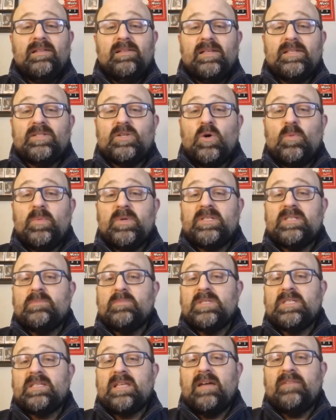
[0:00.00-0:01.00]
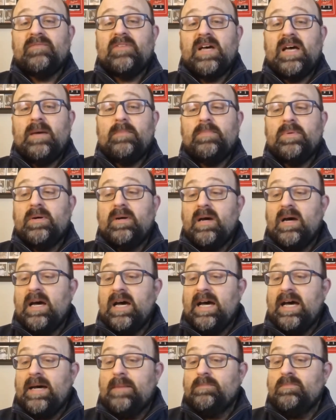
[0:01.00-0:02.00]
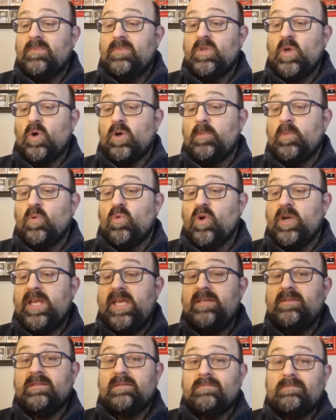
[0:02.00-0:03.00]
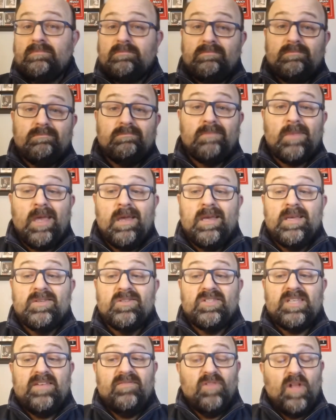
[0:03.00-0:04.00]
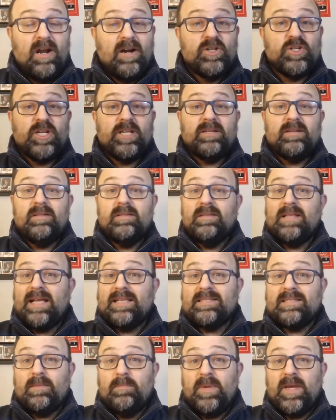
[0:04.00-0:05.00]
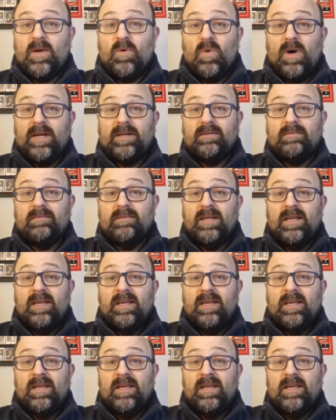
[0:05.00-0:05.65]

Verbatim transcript: Let's open some stuff up. Um, notable rookies Steve Largent, that's the big one.